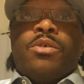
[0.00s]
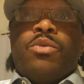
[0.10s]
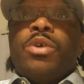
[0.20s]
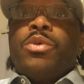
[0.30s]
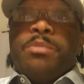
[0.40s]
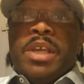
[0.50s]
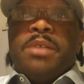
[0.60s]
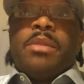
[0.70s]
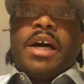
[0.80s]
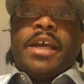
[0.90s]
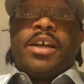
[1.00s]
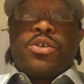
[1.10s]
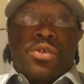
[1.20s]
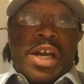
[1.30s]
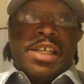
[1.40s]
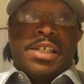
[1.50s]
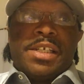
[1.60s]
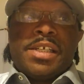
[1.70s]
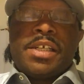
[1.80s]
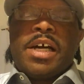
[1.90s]
we mean by
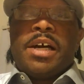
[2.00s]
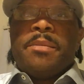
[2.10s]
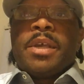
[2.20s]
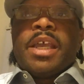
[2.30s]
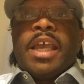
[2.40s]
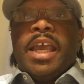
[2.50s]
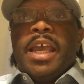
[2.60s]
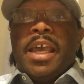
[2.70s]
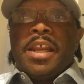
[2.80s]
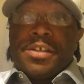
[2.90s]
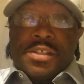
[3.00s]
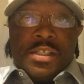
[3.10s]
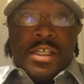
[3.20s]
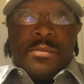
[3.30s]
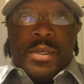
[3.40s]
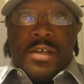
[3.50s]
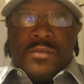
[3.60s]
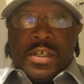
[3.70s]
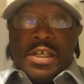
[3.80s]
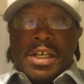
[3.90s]
crisis. And I took the liberty
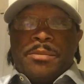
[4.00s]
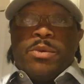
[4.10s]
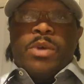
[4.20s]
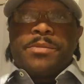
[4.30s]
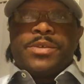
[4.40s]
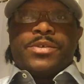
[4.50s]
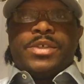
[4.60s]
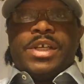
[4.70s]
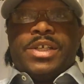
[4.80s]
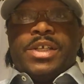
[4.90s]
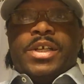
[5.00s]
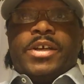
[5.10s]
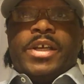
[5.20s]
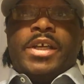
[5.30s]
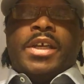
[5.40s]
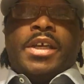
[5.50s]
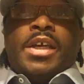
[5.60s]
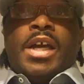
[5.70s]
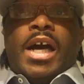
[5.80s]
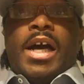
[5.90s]
of looking up in Webster's dictionary.
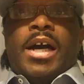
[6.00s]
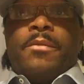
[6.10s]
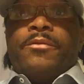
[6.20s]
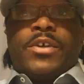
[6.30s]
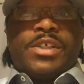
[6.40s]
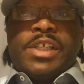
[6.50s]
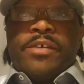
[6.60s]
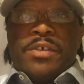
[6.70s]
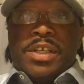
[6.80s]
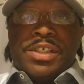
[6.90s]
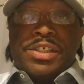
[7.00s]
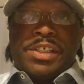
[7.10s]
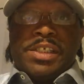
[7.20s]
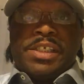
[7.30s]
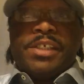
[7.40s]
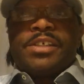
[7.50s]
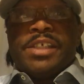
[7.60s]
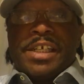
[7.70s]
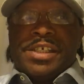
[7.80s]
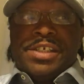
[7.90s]
First definition under
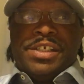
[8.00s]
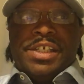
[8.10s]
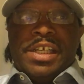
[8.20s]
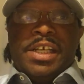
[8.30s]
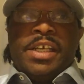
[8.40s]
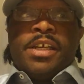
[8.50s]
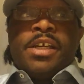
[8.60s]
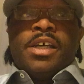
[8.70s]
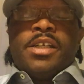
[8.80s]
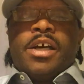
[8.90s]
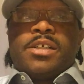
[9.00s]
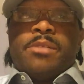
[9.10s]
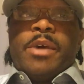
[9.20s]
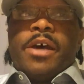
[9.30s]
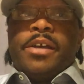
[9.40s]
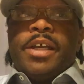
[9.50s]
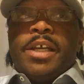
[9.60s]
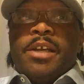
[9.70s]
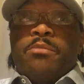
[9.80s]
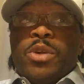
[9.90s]
section C talks about
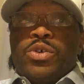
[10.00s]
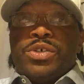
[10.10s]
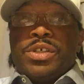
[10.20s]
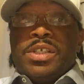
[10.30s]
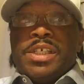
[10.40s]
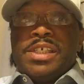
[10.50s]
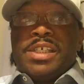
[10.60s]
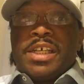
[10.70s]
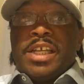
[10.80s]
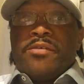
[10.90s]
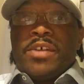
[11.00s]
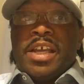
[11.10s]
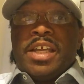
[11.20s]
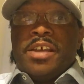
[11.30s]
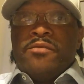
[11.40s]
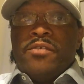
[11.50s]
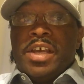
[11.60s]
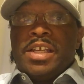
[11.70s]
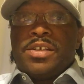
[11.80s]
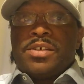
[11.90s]
an emotionally significant
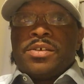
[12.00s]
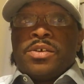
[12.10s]
event